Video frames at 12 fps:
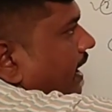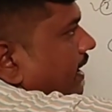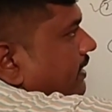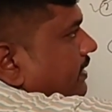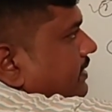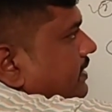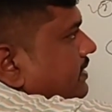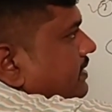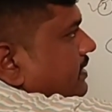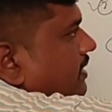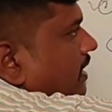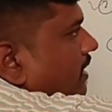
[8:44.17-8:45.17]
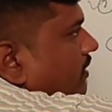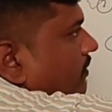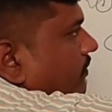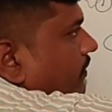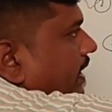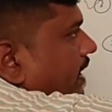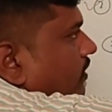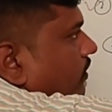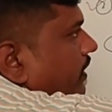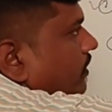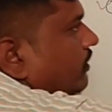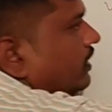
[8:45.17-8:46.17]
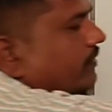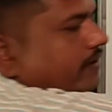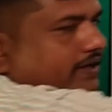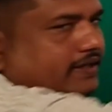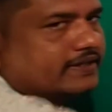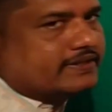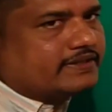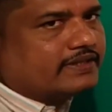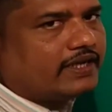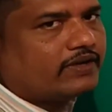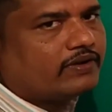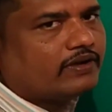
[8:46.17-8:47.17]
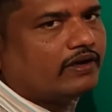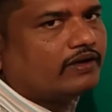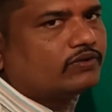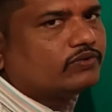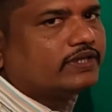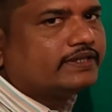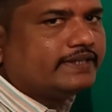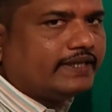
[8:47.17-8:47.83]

And this is we are going to equate this to the